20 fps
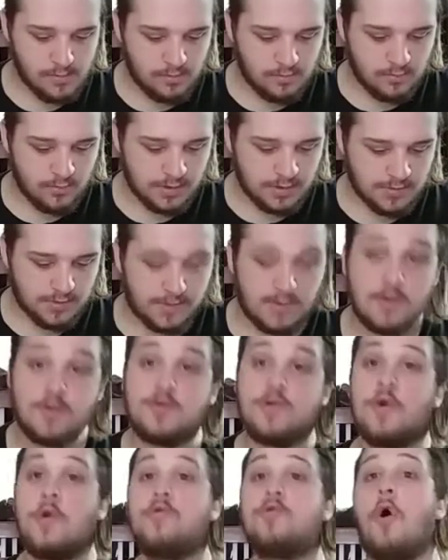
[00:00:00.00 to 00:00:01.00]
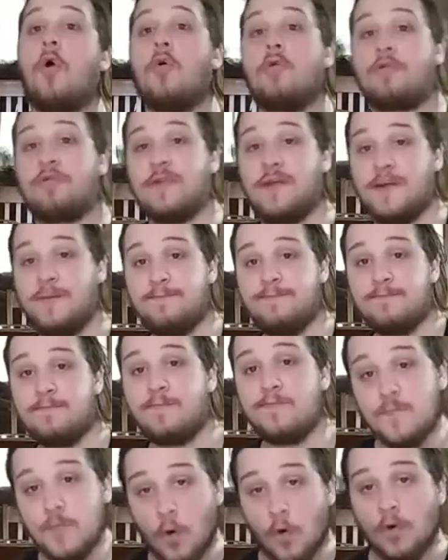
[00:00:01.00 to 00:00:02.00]
which one? Dorothy.
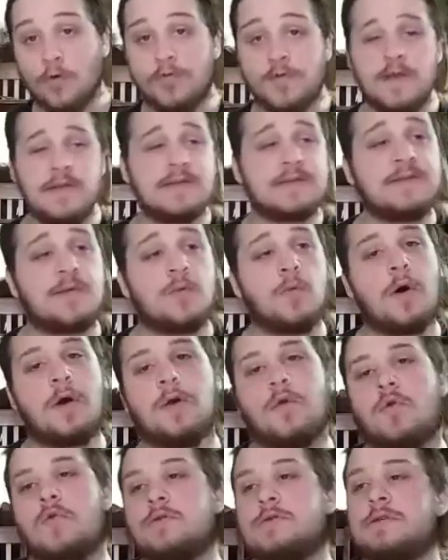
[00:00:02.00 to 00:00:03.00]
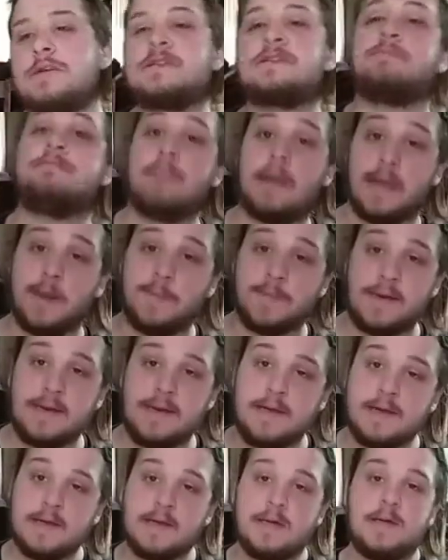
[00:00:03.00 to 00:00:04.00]
Dorothy is the one who says
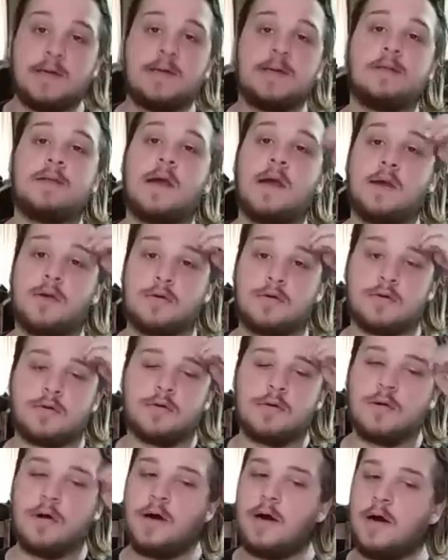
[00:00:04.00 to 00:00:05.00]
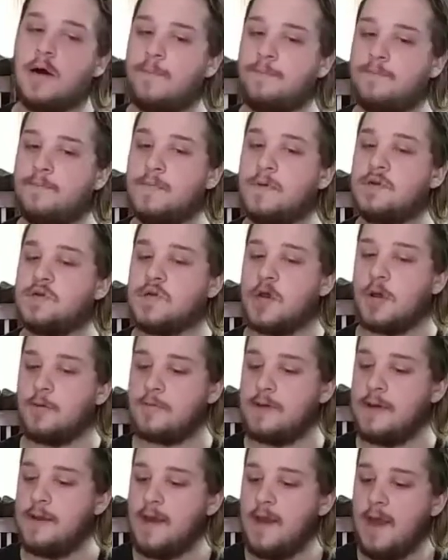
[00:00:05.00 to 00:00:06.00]
maybe later,
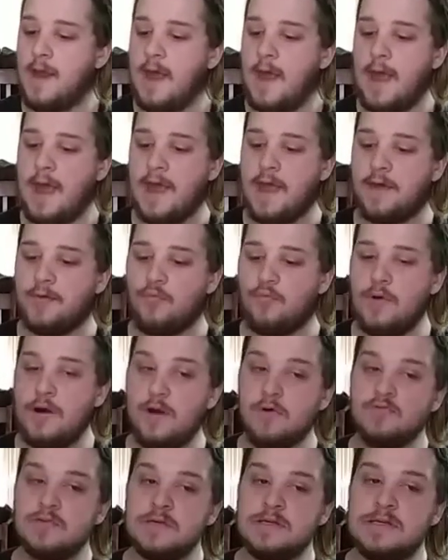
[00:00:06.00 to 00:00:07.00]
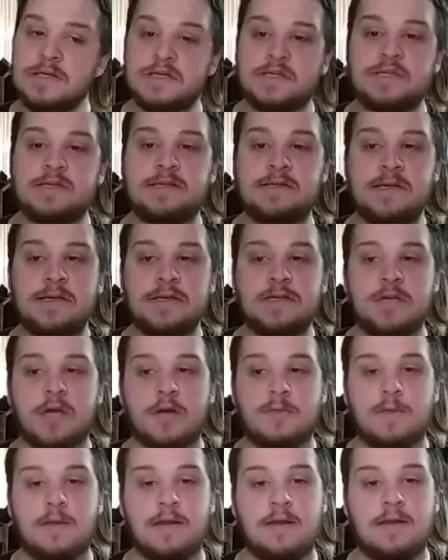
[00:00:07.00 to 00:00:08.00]
Jeremy. And we don't really see
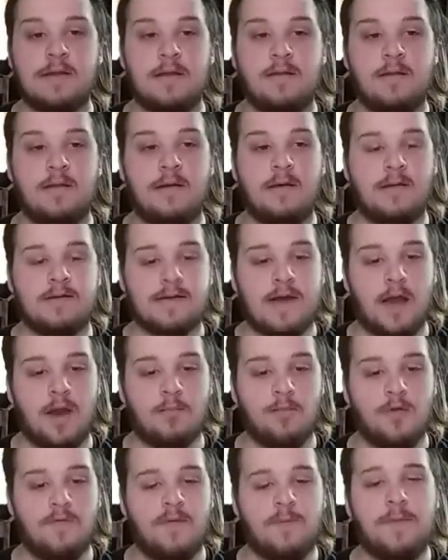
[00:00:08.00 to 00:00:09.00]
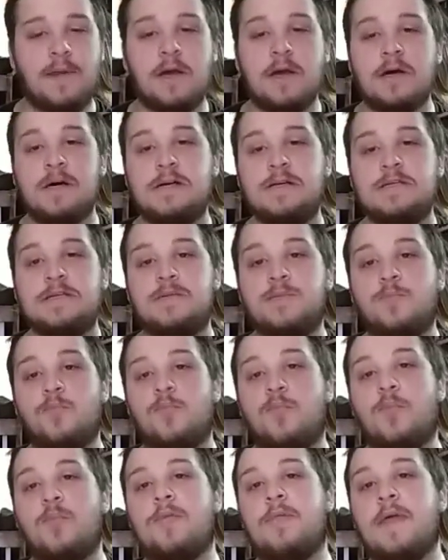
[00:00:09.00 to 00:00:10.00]
Jeremy in the entire movie because
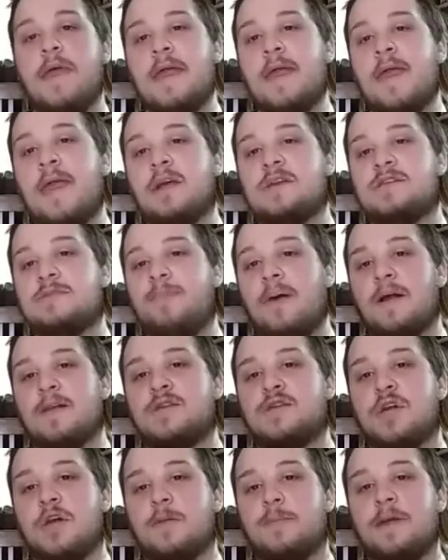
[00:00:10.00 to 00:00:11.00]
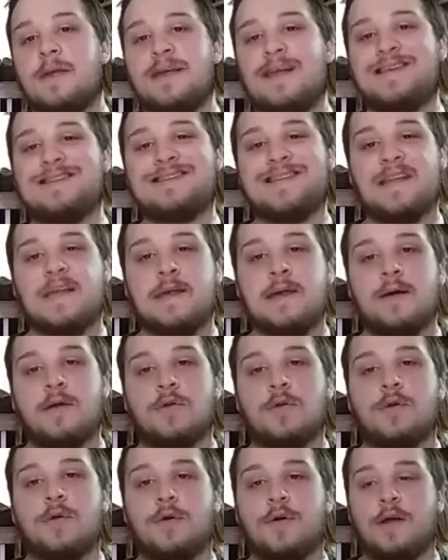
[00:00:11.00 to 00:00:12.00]
they expect Jeremy is the
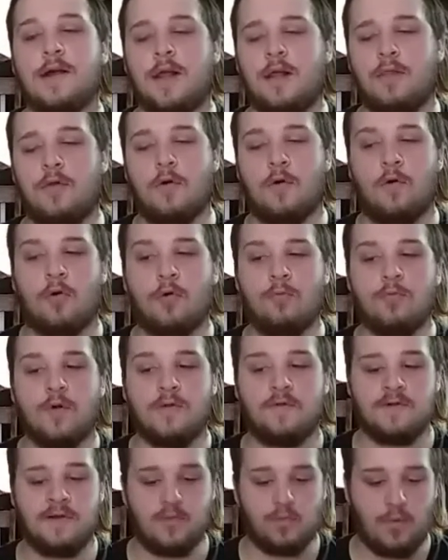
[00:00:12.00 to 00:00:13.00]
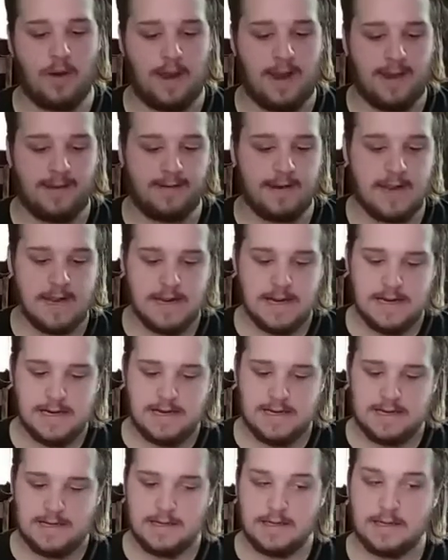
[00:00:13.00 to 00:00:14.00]
killer in the whole movie when,
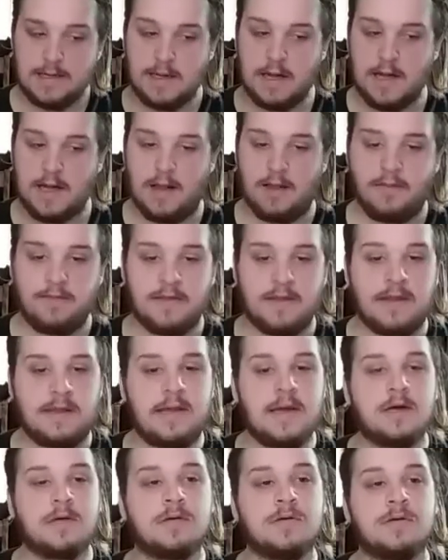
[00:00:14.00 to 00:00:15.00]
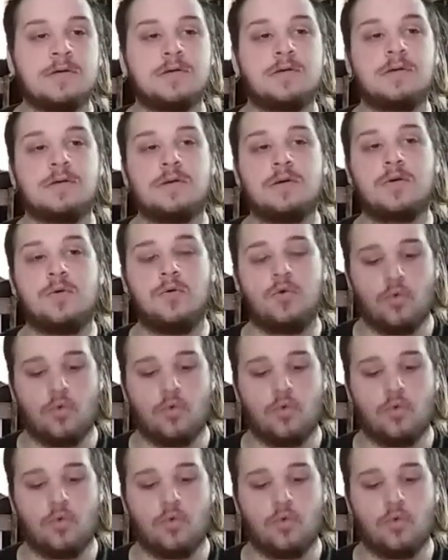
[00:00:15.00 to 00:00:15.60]
the killer